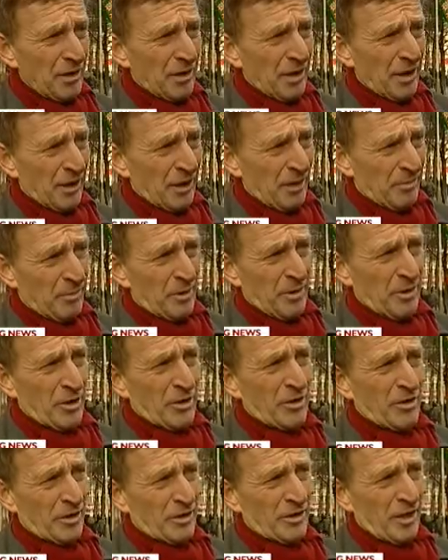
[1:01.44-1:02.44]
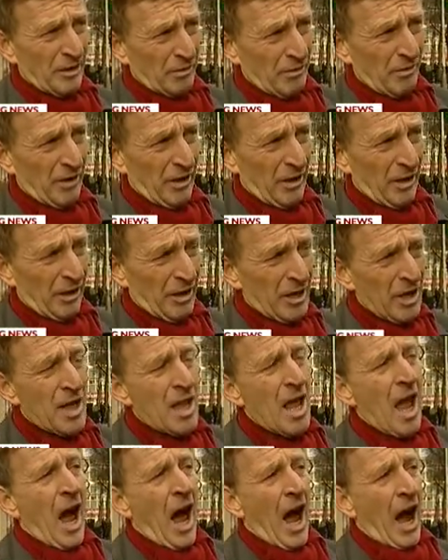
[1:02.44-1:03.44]
think the purchasers out there
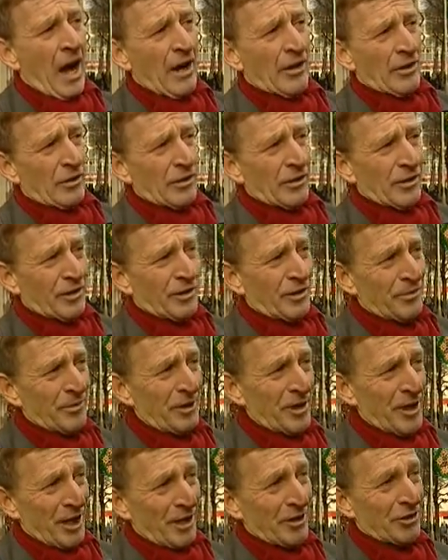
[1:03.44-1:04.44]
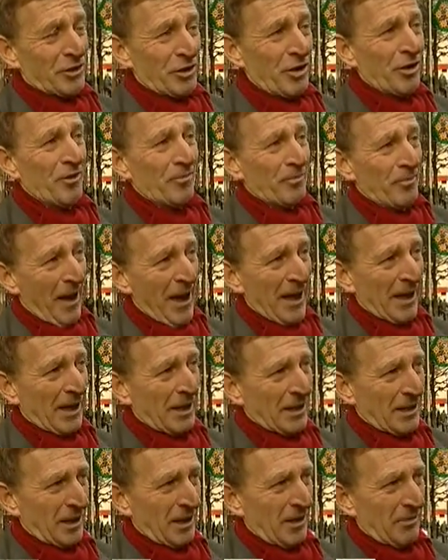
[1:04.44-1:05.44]
are going to be drawn back
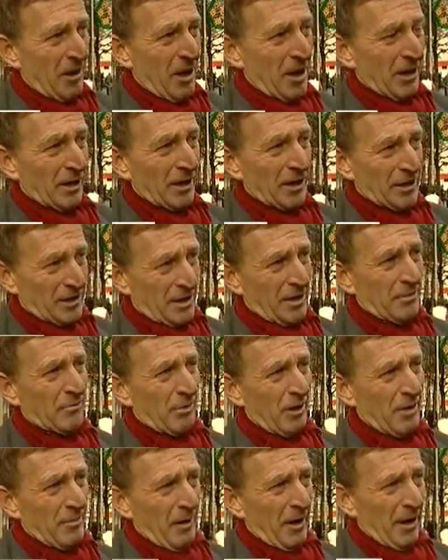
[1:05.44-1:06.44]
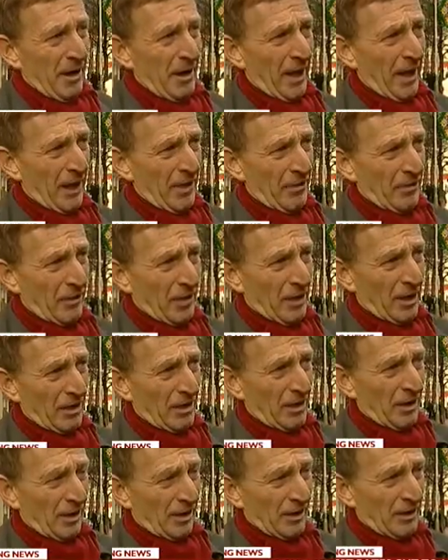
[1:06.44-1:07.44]
into the market simply by that rate
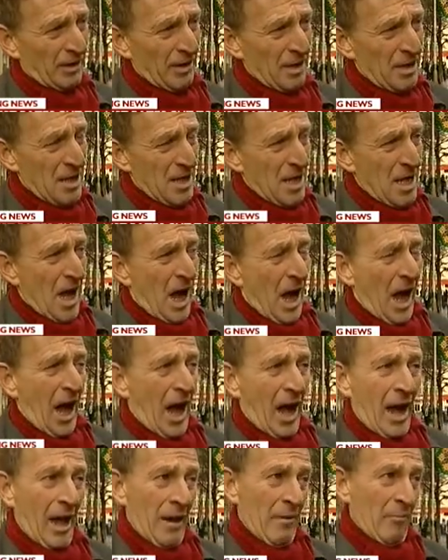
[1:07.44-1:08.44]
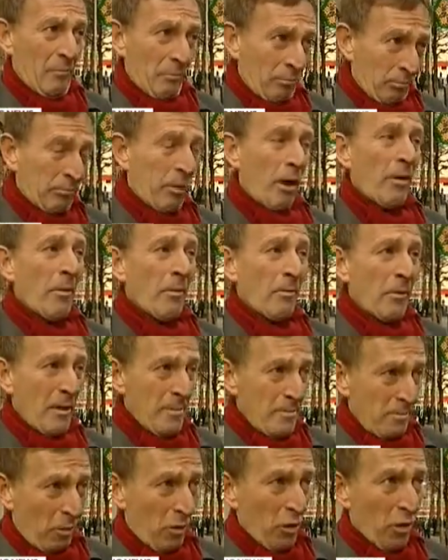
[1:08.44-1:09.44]
cut. Probably
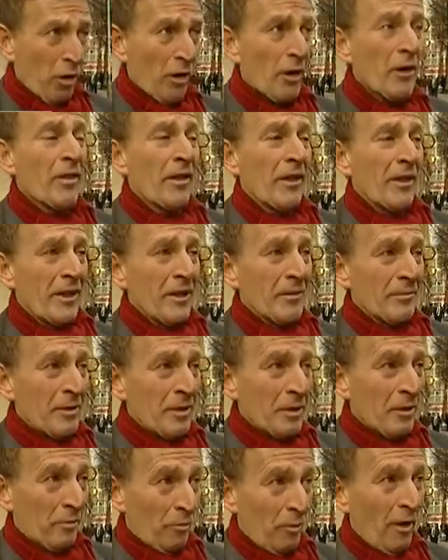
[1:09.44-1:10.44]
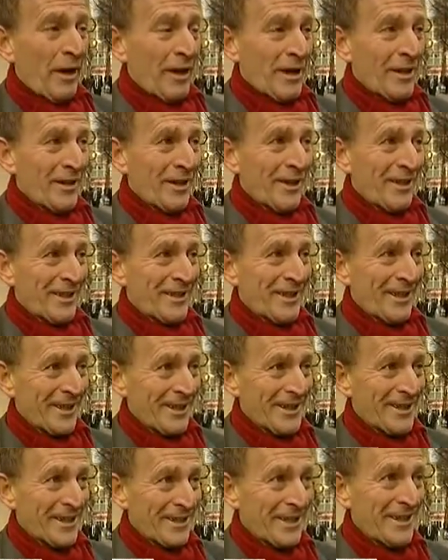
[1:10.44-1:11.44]
more that they'll be worried that
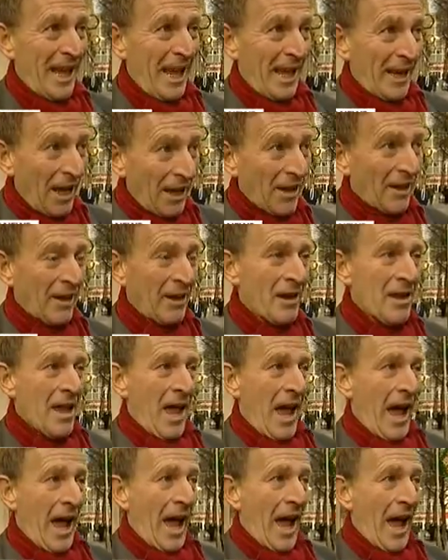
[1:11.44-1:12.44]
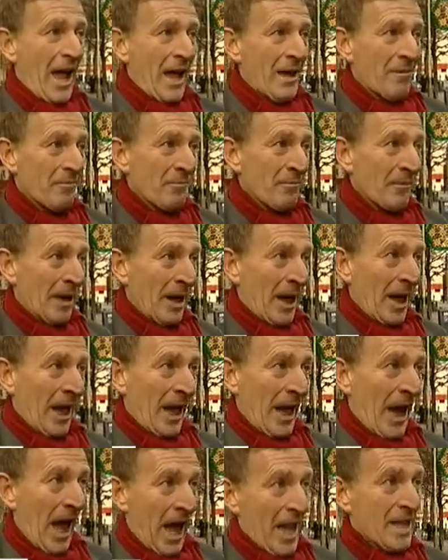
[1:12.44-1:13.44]
this is another
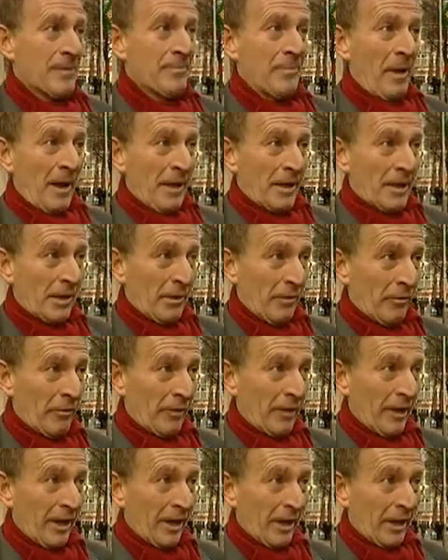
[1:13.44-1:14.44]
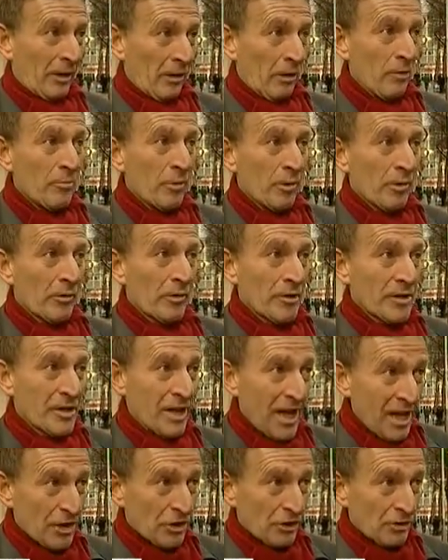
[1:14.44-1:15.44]
aspect of the global
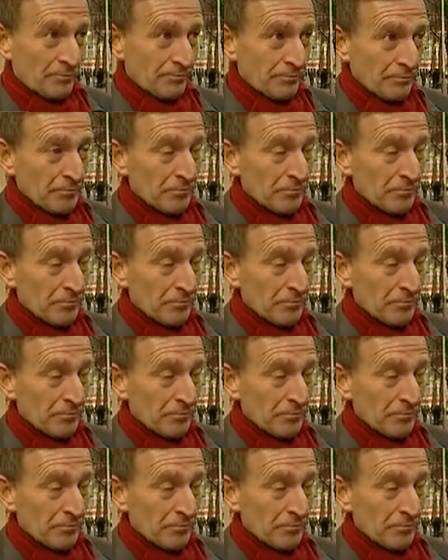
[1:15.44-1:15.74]
recession